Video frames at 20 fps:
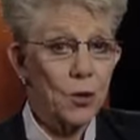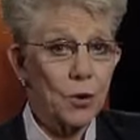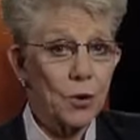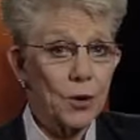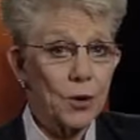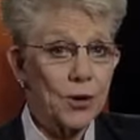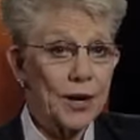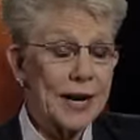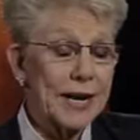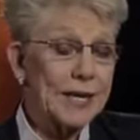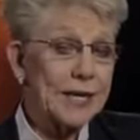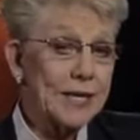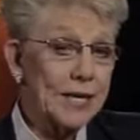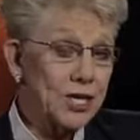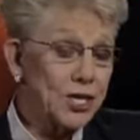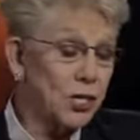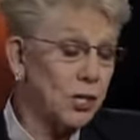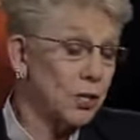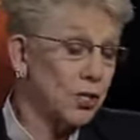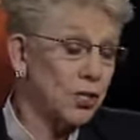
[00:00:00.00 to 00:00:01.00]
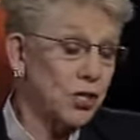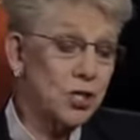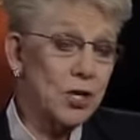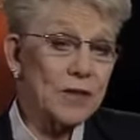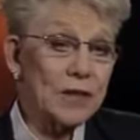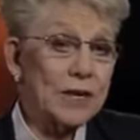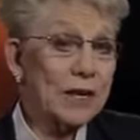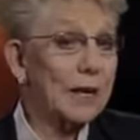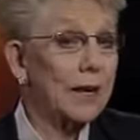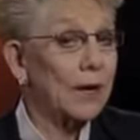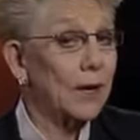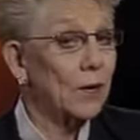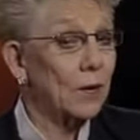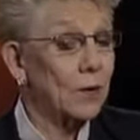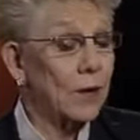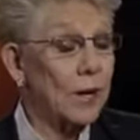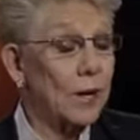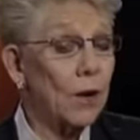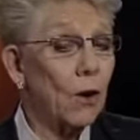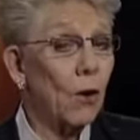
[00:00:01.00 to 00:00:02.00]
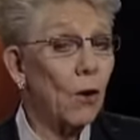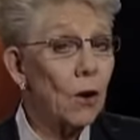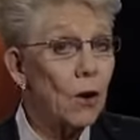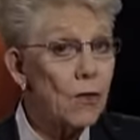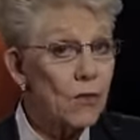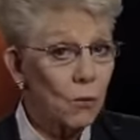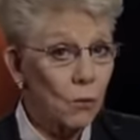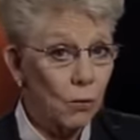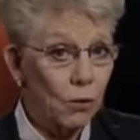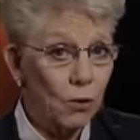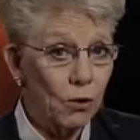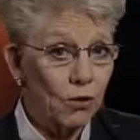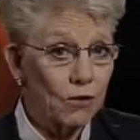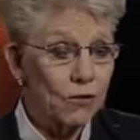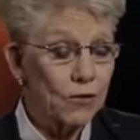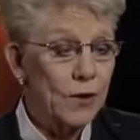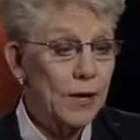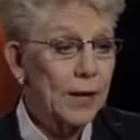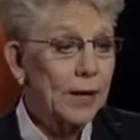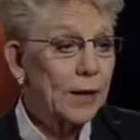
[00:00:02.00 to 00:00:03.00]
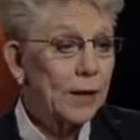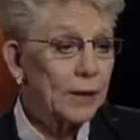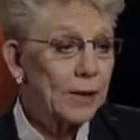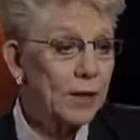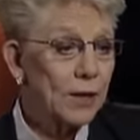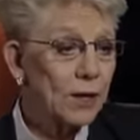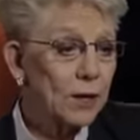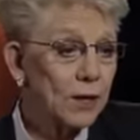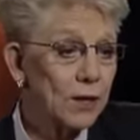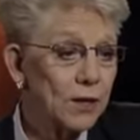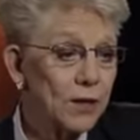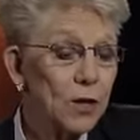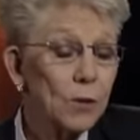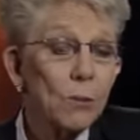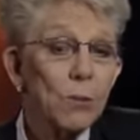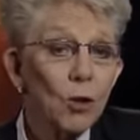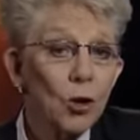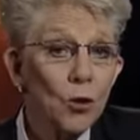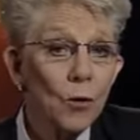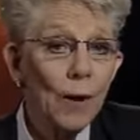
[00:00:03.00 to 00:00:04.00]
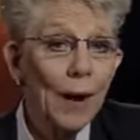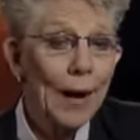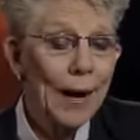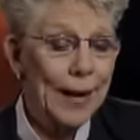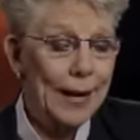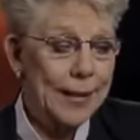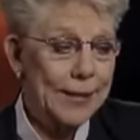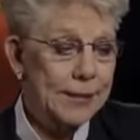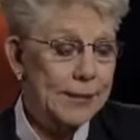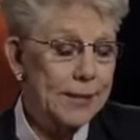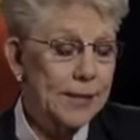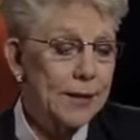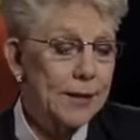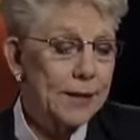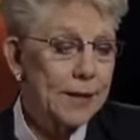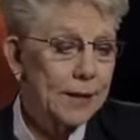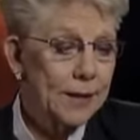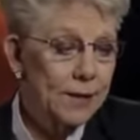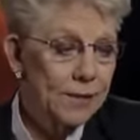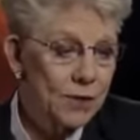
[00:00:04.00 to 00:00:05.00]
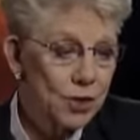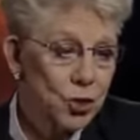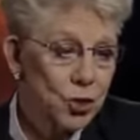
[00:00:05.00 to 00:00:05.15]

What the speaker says: are indigenous to the coyote or the wolf. The blue eyes, the